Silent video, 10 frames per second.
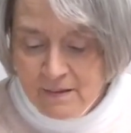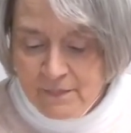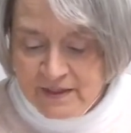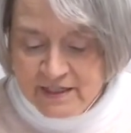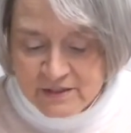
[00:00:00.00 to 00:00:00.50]

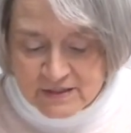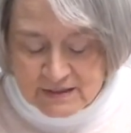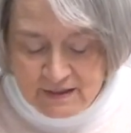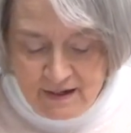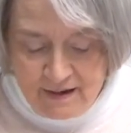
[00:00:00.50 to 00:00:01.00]
But there's
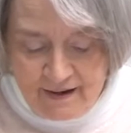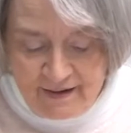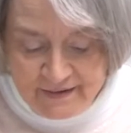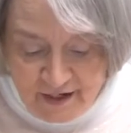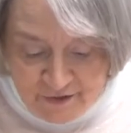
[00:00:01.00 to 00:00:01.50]

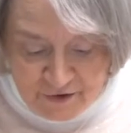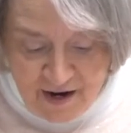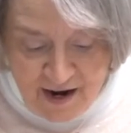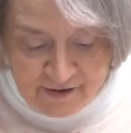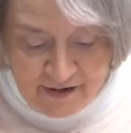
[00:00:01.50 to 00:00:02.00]
another
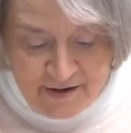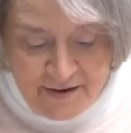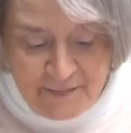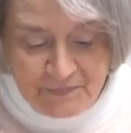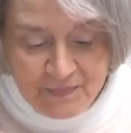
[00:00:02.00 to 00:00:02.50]
outcome